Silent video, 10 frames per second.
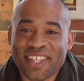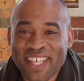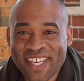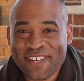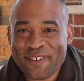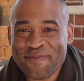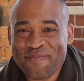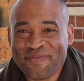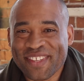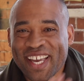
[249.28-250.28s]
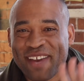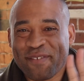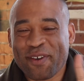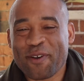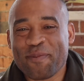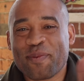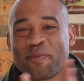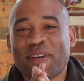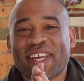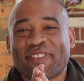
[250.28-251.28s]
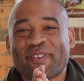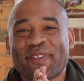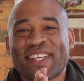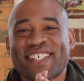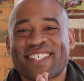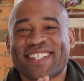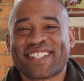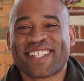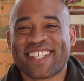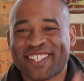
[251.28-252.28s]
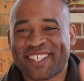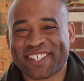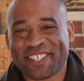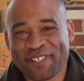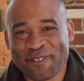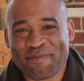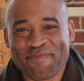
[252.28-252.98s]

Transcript: Thank you. Have hope. We'll get through this. Talk to you soon.